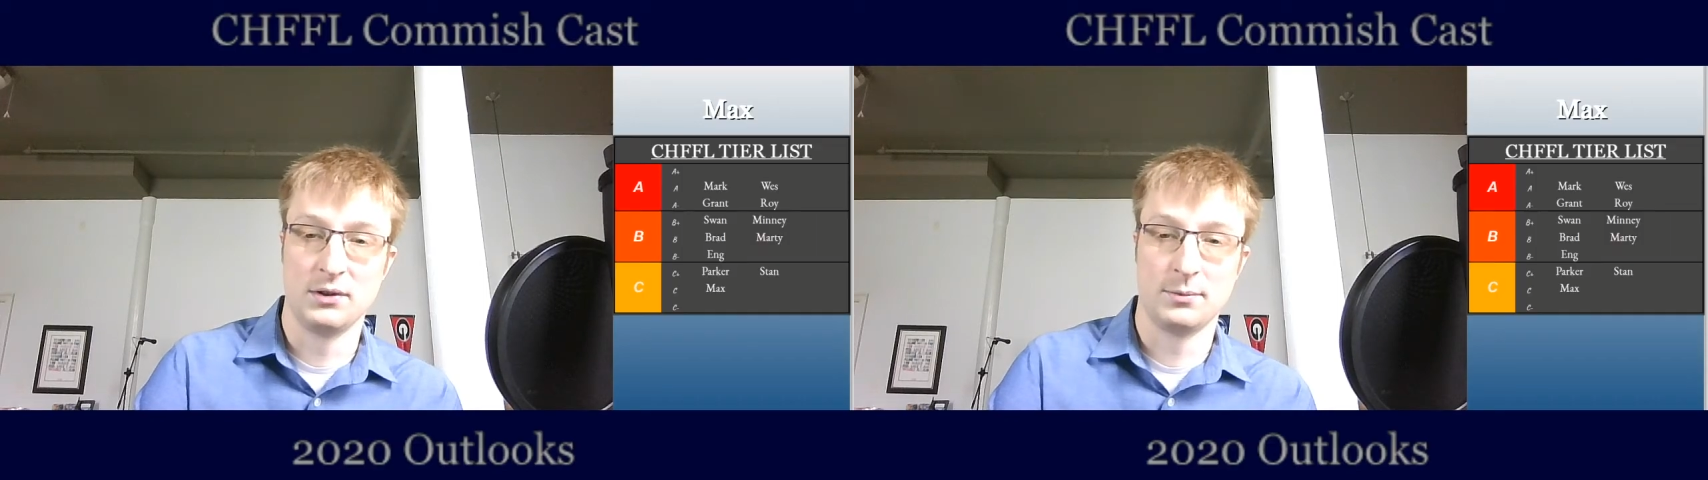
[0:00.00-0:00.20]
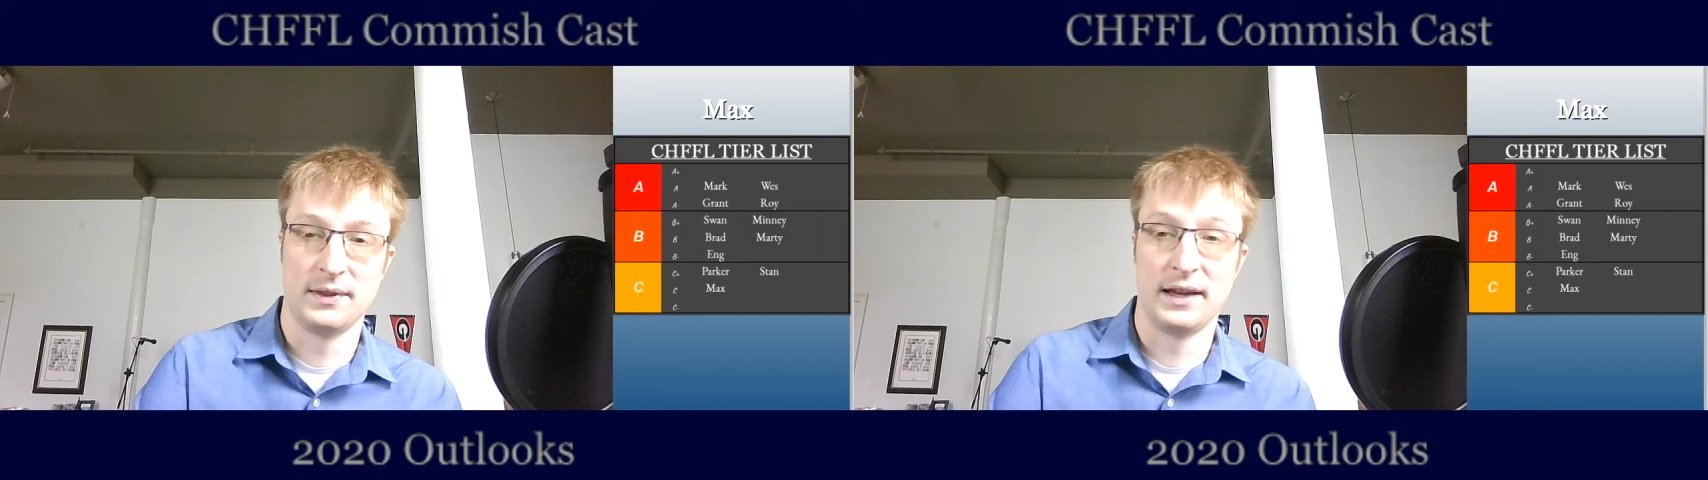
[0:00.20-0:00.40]

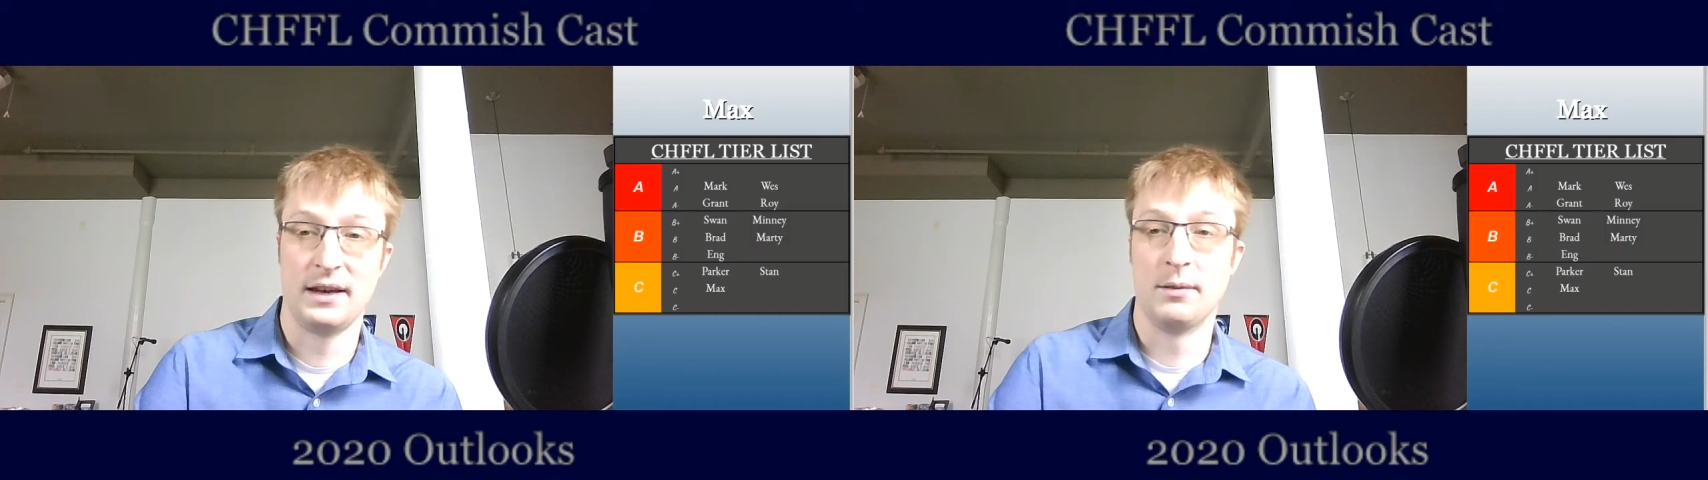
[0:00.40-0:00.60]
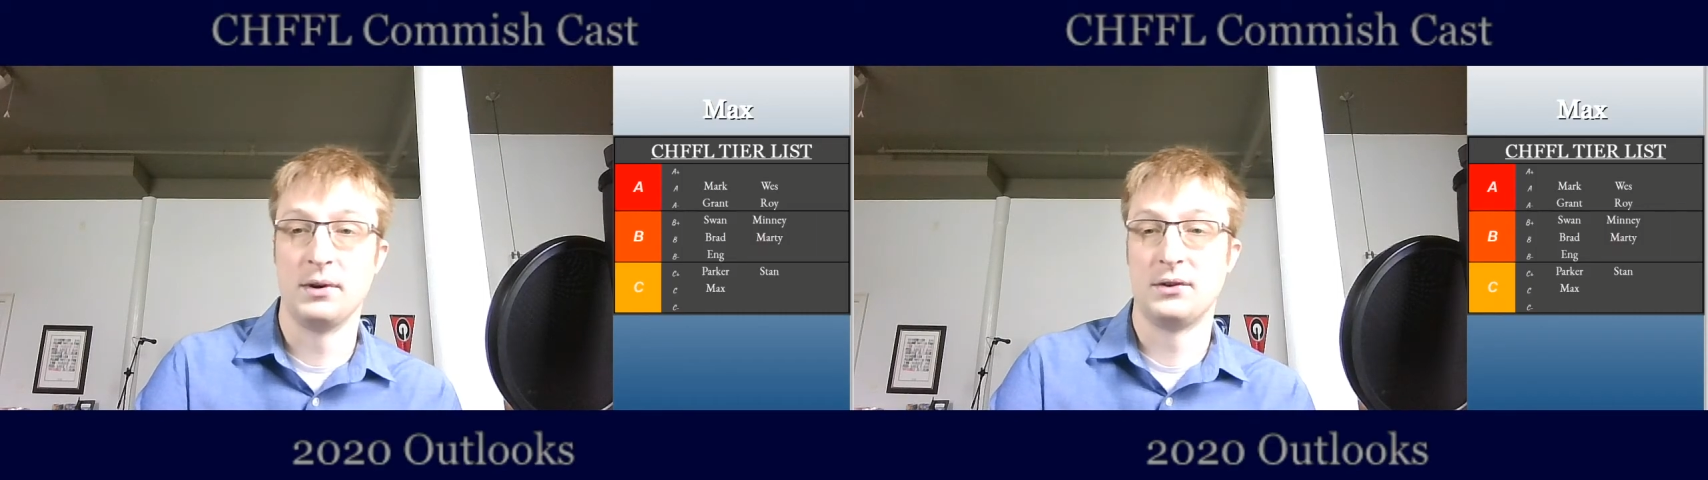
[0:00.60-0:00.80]
but that
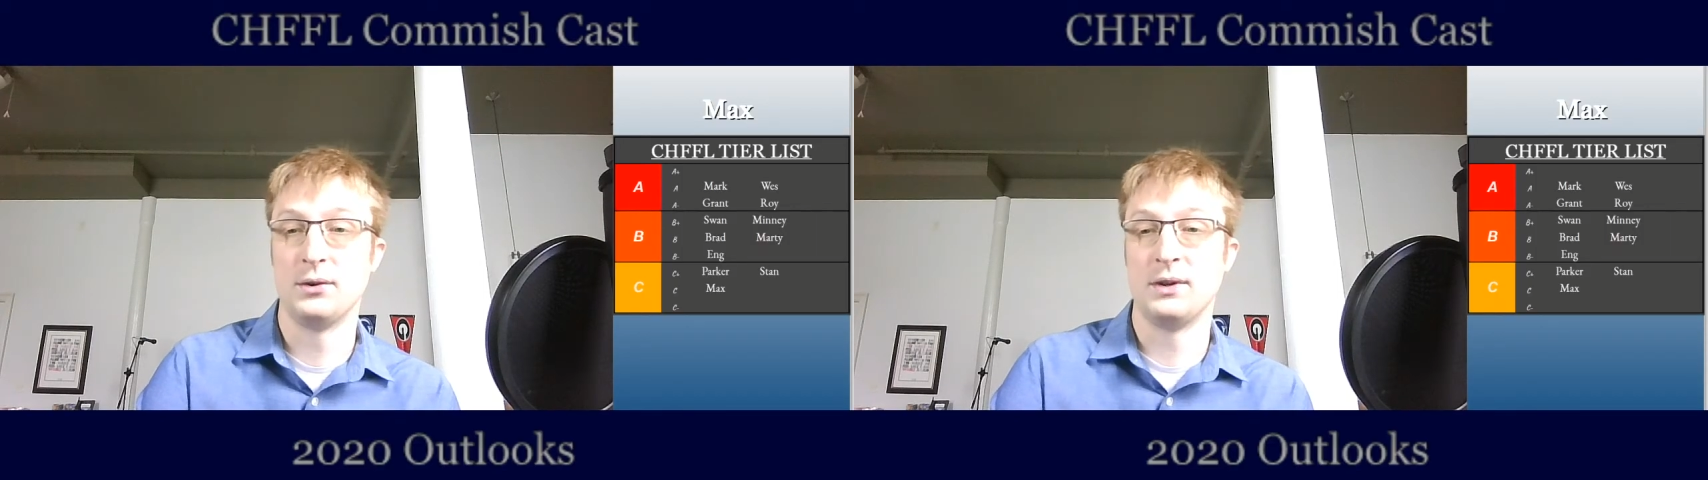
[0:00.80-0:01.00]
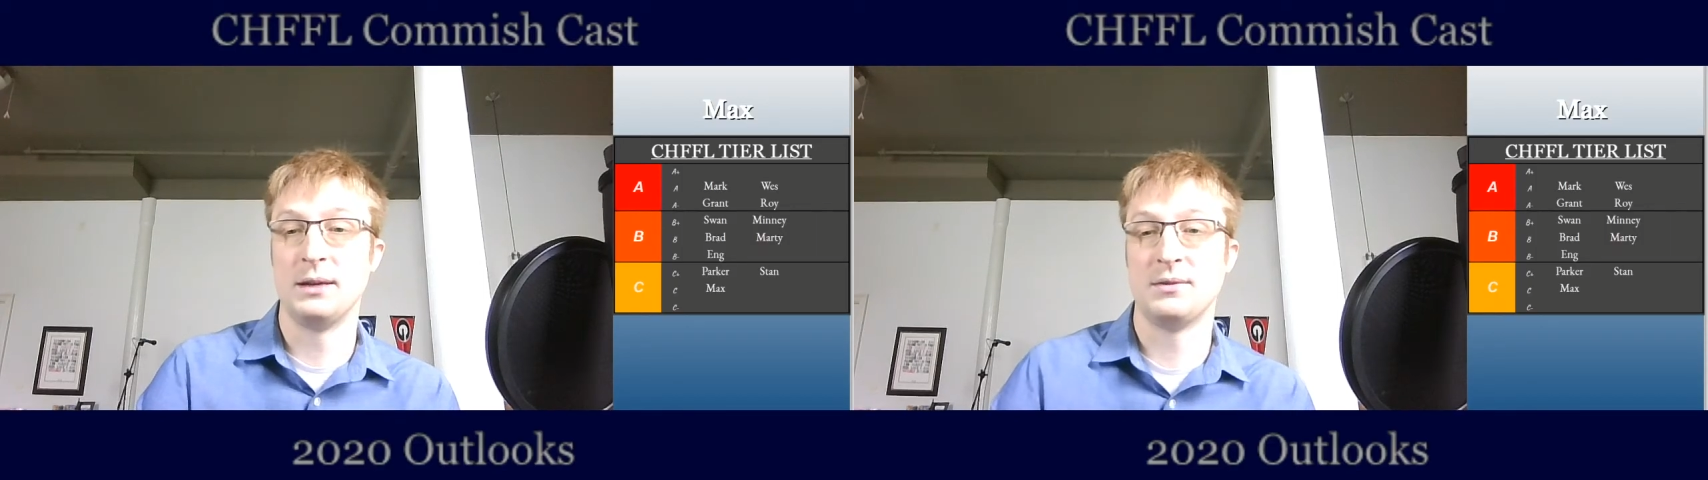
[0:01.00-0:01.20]
number 2
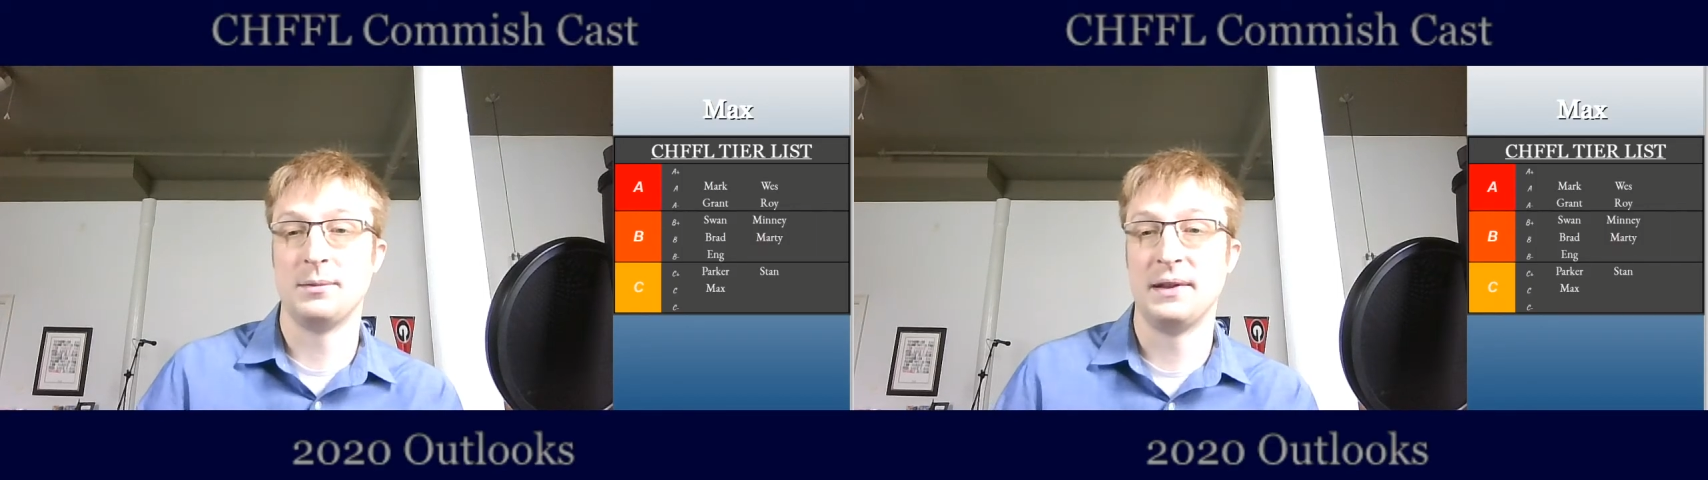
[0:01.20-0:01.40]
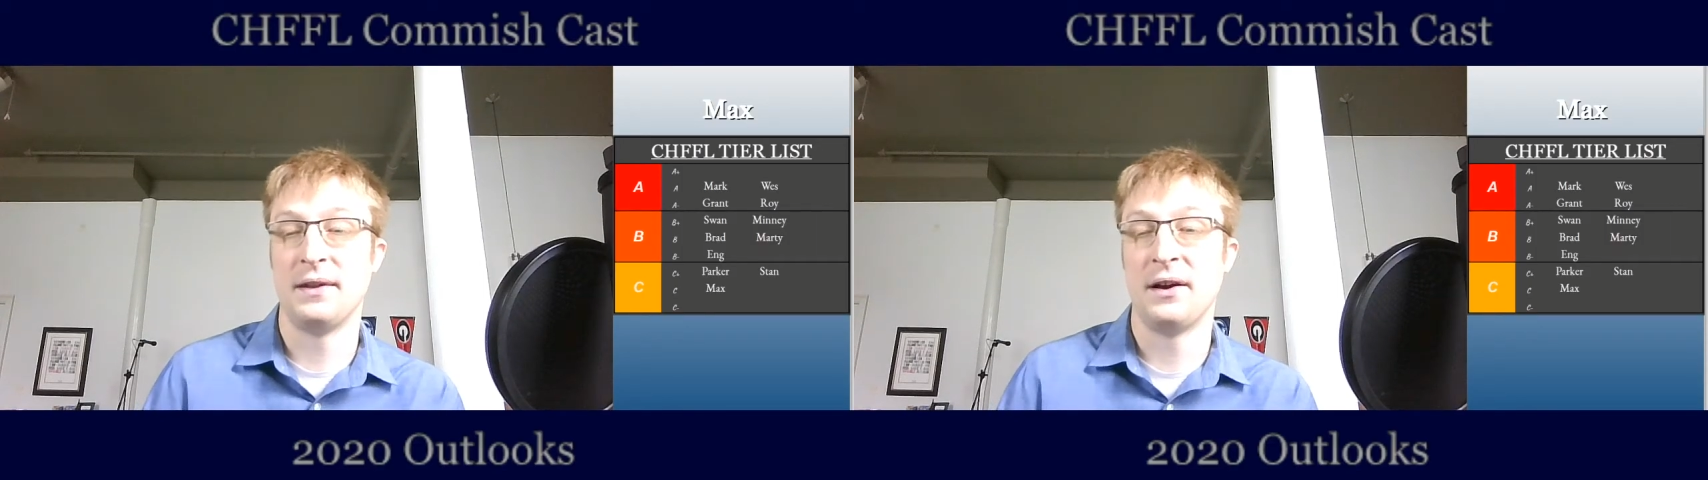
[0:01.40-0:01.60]
keeps him
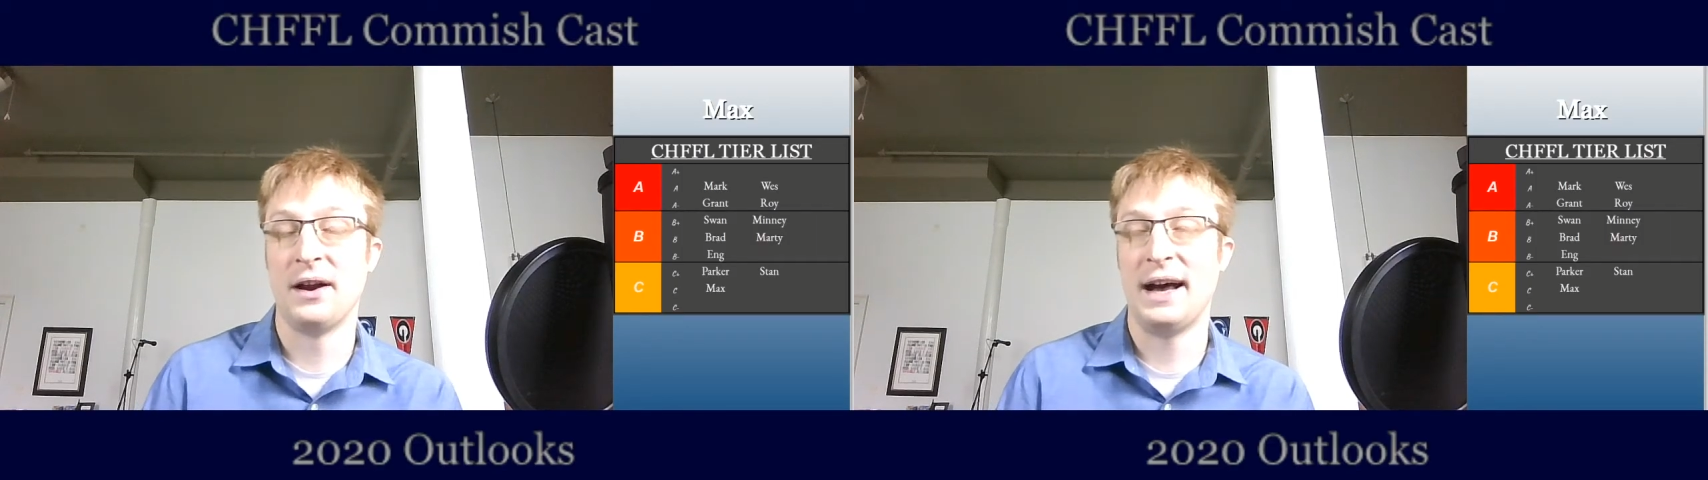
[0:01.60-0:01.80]
in there.